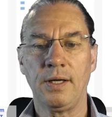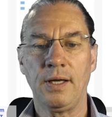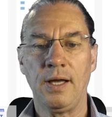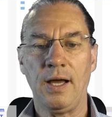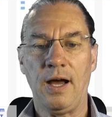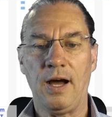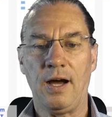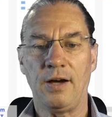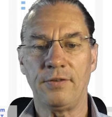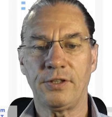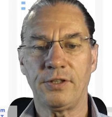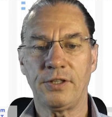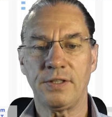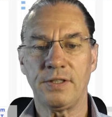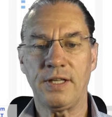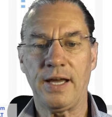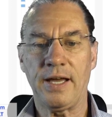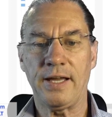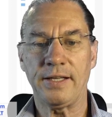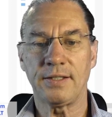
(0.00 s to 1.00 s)
After
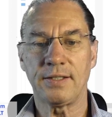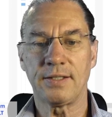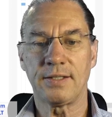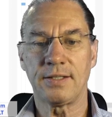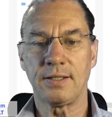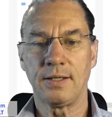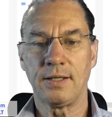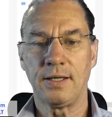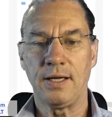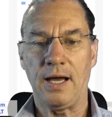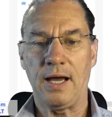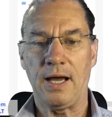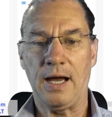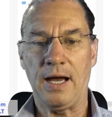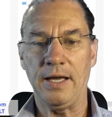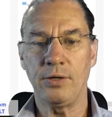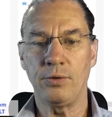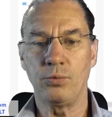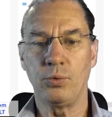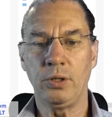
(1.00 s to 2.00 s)
that, I
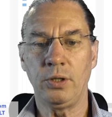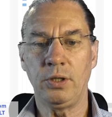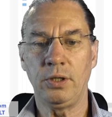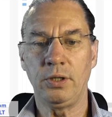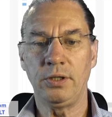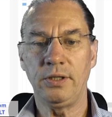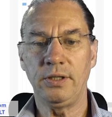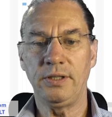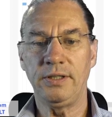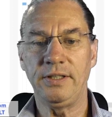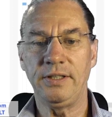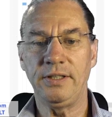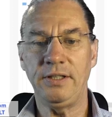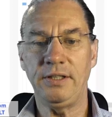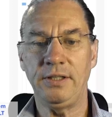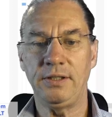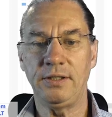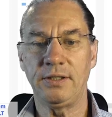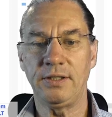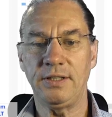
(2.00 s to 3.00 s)
will
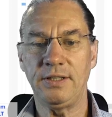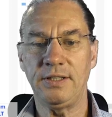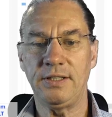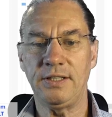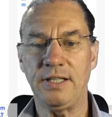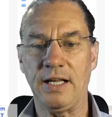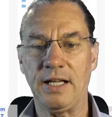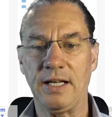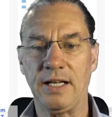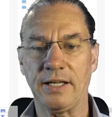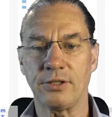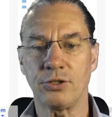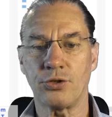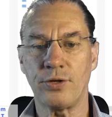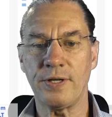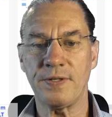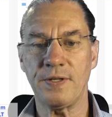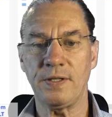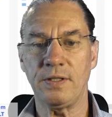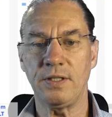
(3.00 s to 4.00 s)
need the
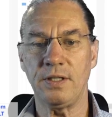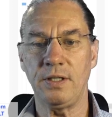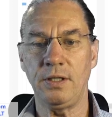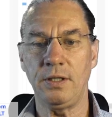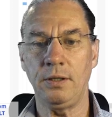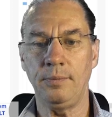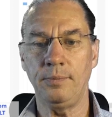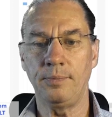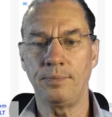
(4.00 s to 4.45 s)
electricity